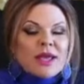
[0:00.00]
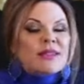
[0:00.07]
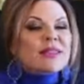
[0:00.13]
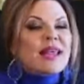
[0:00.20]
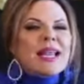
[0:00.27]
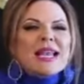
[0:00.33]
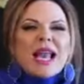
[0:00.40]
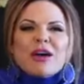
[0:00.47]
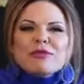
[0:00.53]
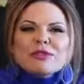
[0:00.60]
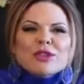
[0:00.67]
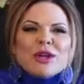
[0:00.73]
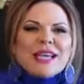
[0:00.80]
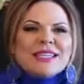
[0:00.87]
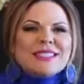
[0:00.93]
They love
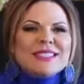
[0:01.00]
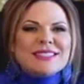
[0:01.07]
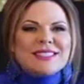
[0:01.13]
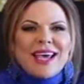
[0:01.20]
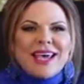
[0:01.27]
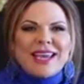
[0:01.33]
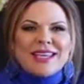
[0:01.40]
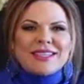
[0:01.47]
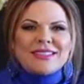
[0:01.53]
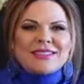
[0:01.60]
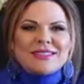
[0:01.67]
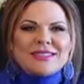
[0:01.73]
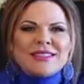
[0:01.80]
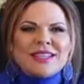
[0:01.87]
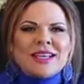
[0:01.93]
to entertain.
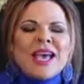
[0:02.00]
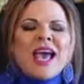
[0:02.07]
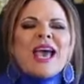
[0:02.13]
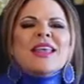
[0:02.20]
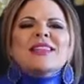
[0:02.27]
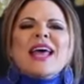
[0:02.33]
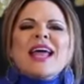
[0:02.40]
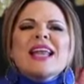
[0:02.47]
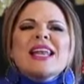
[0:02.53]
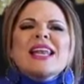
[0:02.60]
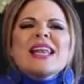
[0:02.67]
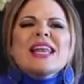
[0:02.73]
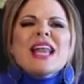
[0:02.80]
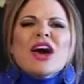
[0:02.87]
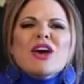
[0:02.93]
They
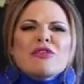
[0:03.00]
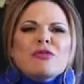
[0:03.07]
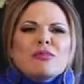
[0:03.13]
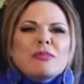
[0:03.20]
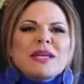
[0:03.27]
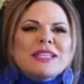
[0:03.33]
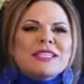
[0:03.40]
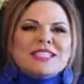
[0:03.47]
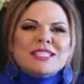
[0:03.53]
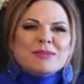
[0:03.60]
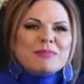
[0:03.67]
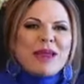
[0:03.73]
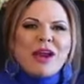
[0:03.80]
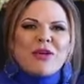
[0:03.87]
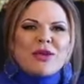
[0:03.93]
love Peter's
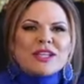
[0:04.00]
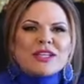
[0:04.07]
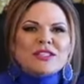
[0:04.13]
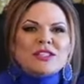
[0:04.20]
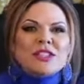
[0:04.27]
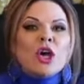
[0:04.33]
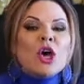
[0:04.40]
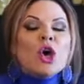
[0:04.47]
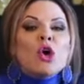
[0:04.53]
parents